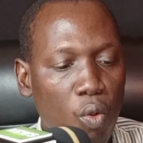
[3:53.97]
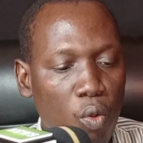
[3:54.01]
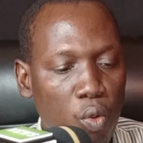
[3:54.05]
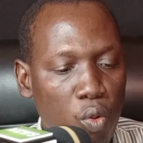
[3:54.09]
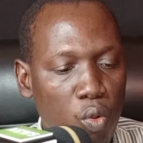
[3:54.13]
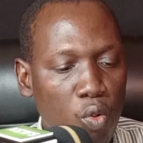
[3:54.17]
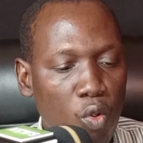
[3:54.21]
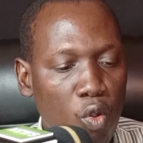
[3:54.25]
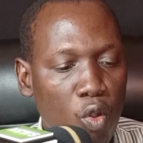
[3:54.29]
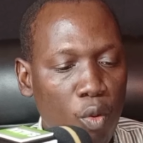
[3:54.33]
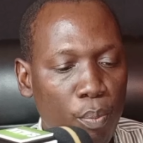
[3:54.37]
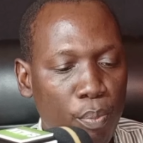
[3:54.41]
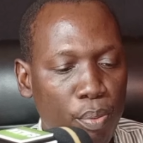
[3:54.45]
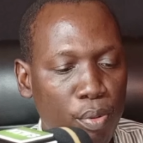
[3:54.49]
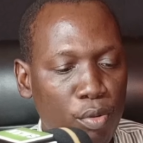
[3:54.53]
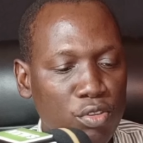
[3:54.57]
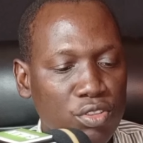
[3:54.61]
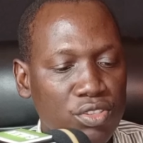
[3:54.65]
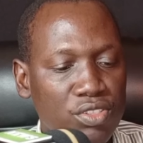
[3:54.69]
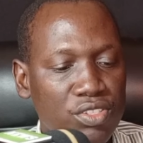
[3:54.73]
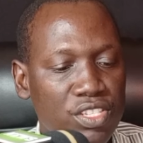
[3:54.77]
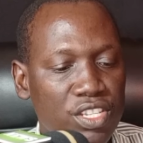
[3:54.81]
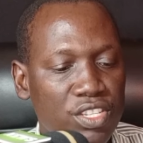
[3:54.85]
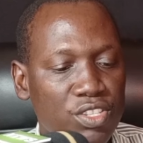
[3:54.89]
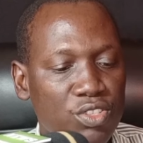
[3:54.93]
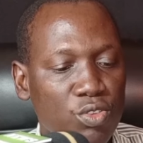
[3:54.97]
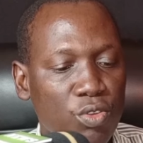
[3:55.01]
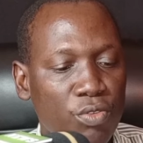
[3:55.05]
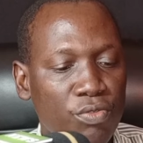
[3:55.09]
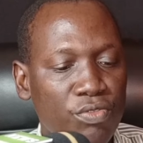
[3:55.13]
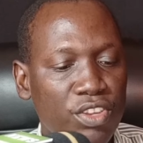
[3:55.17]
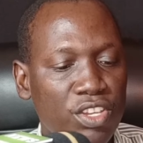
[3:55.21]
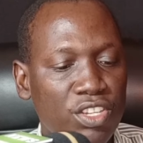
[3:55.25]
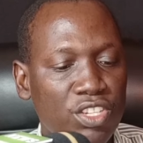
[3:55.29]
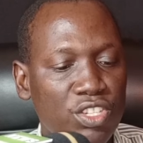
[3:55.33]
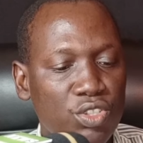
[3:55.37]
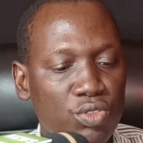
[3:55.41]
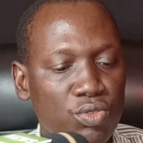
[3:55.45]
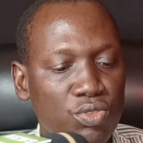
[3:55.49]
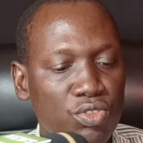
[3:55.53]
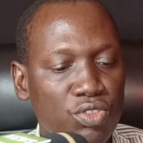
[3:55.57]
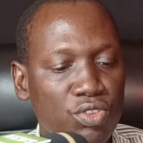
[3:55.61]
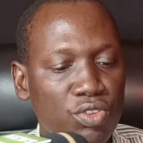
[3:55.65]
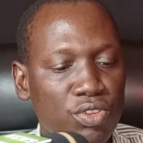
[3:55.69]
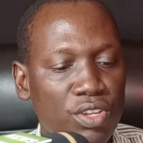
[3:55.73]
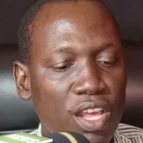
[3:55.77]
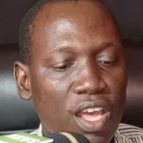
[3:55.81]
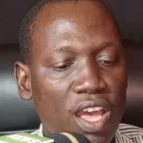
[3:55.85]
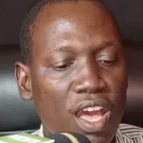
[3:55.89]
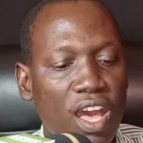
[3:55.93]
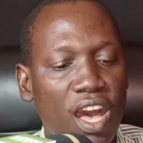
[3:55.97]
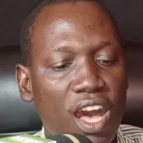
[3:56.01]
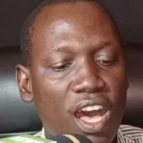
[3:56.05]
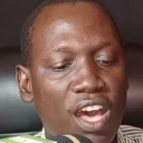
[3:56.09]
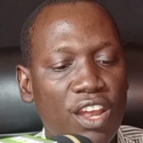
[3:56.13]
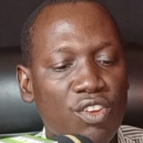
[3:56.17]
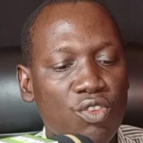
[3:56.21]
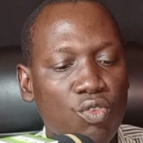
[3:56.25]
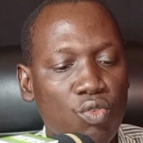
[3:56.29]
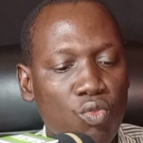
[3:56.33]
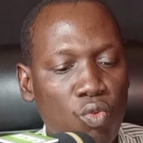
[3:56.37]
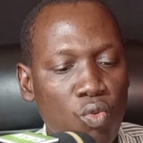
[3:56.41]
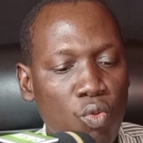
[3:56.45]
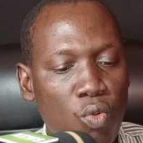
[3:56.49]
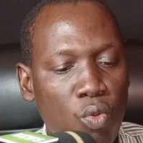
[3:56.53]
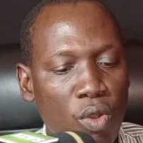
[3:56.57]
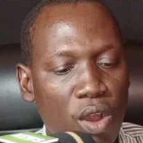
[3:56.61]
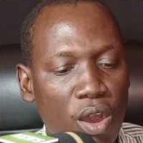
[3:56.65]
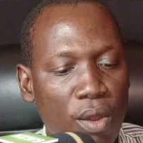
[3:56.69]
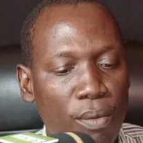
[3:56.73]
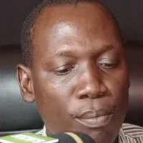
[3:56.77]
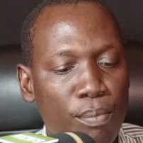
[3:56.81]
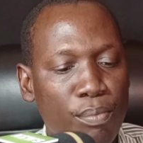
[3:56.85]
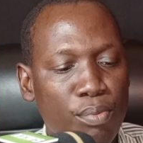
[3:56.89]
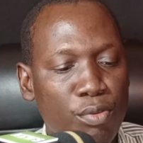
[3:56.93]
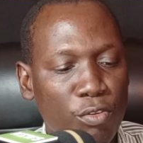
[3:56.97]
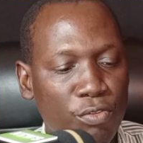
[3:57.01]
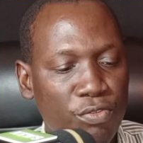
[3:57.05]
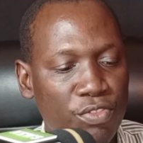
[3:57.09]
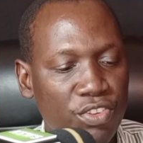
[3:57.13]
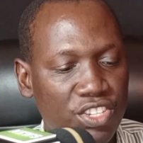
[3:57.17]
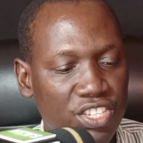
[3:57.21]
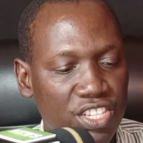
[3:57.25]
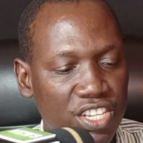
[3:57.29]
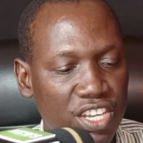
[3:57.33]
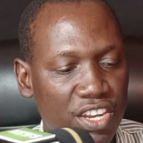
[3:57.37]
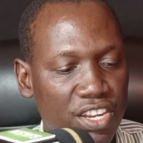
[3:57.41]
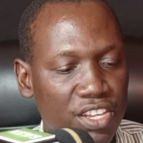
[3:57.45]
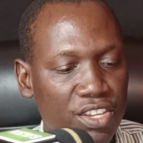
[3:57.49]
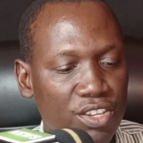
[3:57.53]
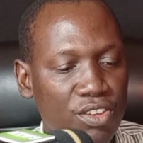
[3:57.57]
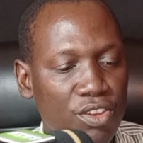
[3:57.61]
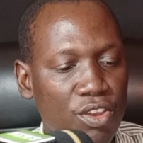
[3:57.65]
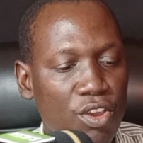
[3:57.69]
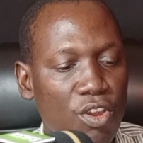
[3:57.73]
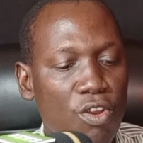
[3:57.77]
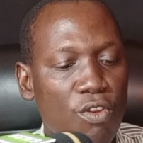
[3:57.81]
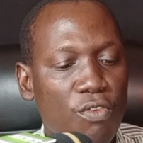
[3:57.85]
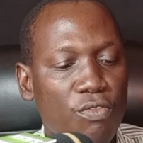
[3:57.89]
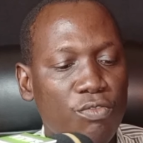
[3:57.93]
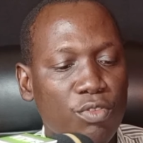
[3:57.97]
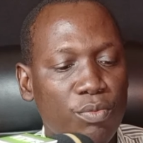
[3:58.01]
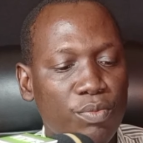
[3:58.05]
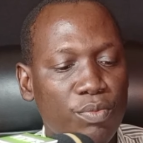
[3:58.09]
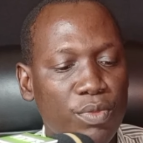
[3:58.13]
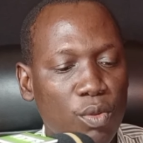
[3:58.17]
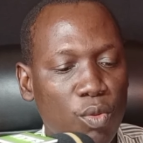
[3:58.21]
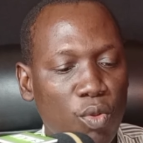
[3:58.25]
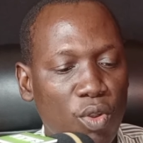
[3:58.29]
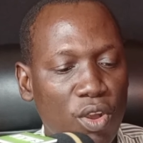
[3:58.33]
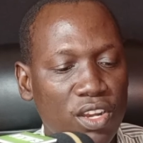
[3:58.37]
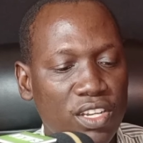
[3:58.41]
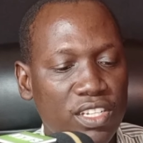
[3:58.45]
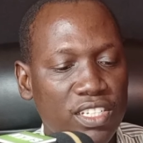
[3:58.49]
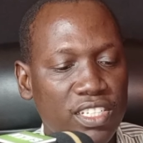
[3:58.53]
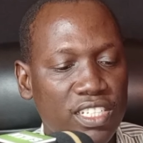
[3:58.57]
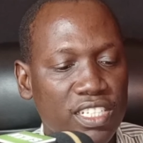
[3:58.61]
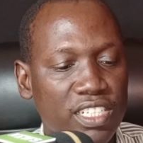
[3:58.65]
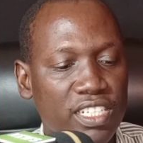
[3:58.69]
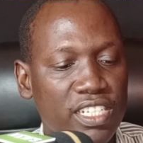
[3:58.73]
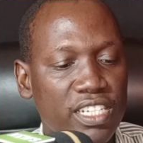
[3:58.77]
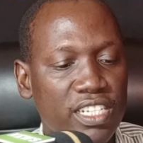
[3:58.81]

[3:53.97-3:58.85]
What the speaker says: who opposed the Soviet Union, and who were profiteering from the war.